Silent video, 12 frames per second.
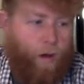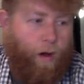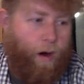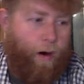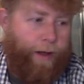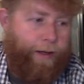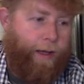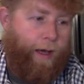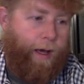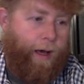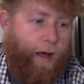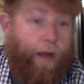All right.
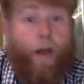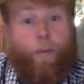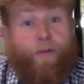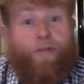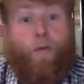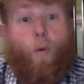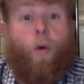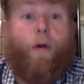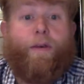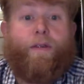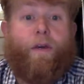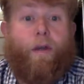Number 4
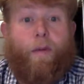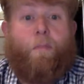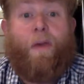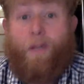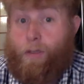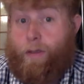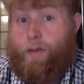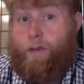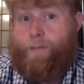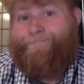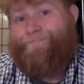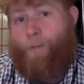is going to be
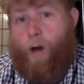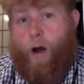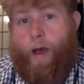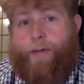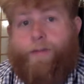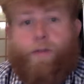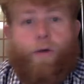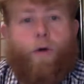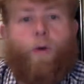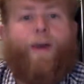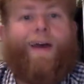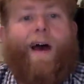missions. All right,
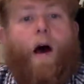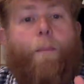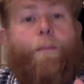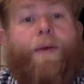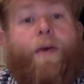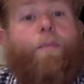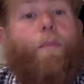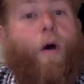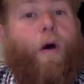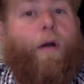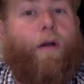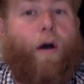so a big
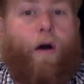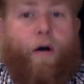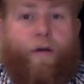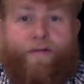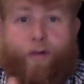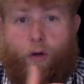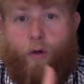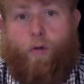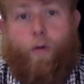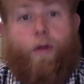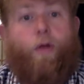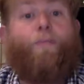part of the
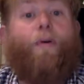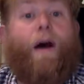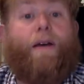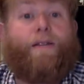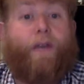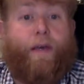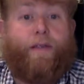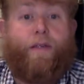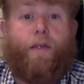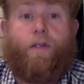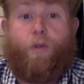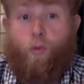colonial process
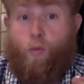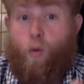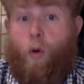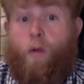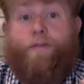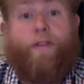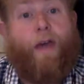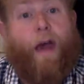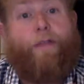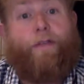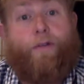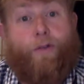is the role of the
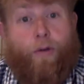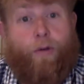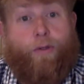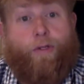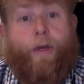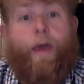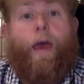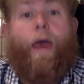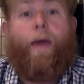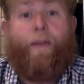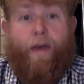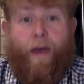Catholic Church
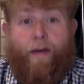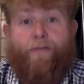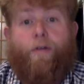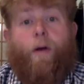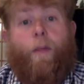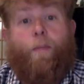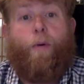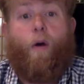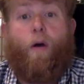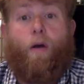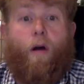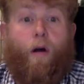and the effort on the
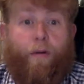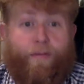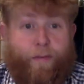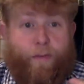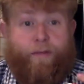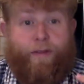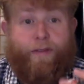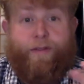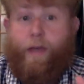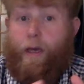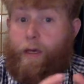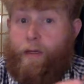part of some of
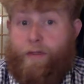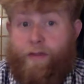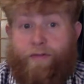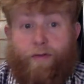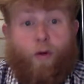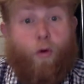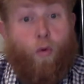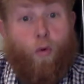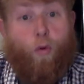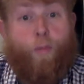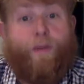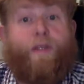its different
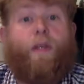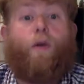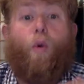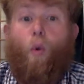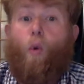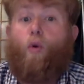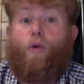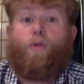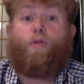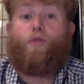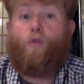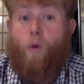groups in order to
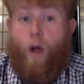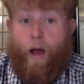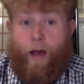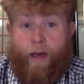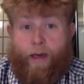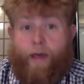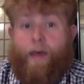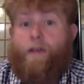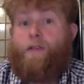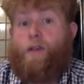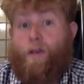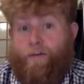try
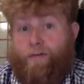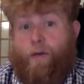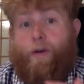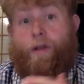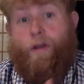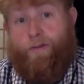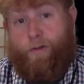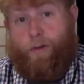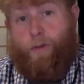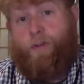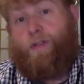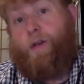to convert
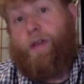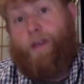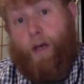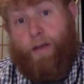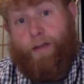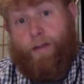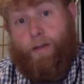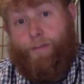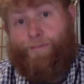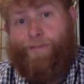individuals to Catholicism.